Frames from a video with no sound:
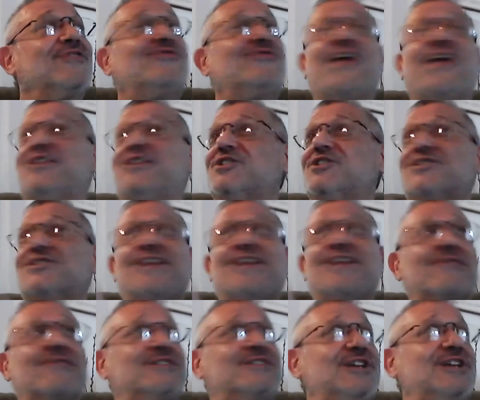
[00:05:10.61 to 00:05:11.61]
They just
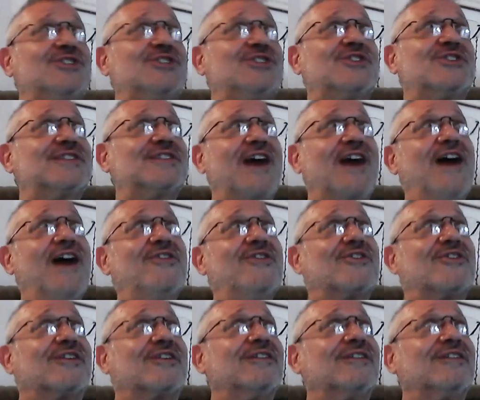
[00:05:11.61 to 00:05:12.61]
never teach this
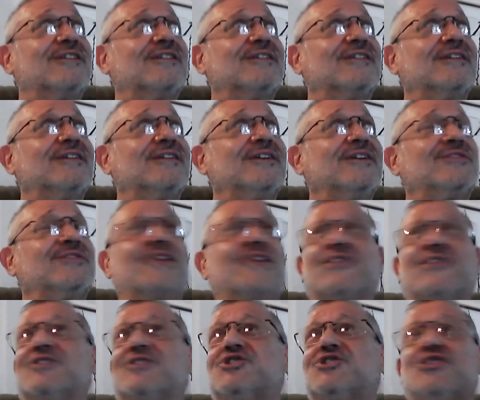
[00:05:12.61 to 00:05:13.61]
either, that
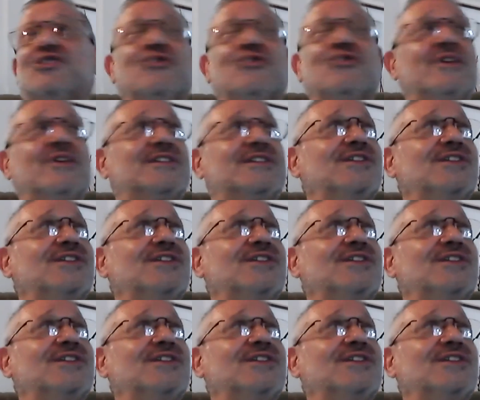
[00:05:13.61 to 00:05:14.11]
the Jew is